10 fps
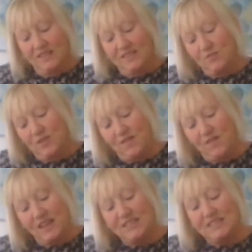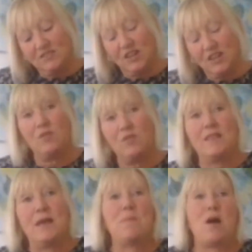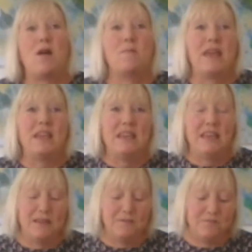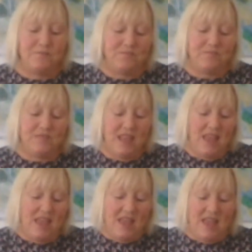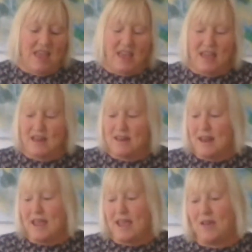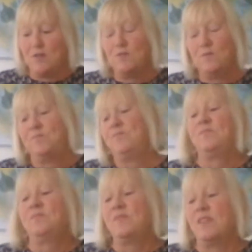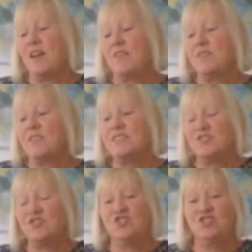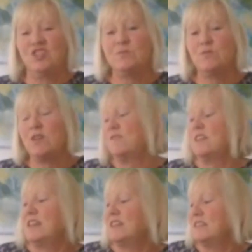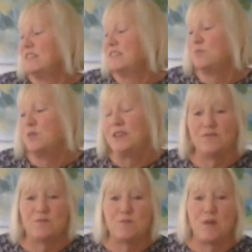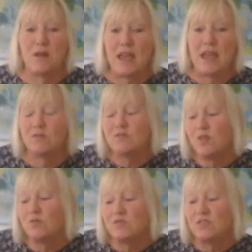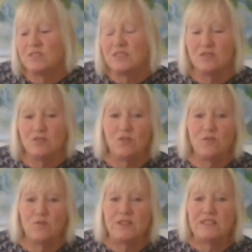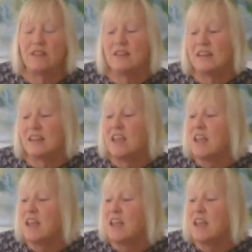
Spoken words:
So they've had a little go at their mark making, and now this is just what I've collected this week from my household, so it's a lot of recycling.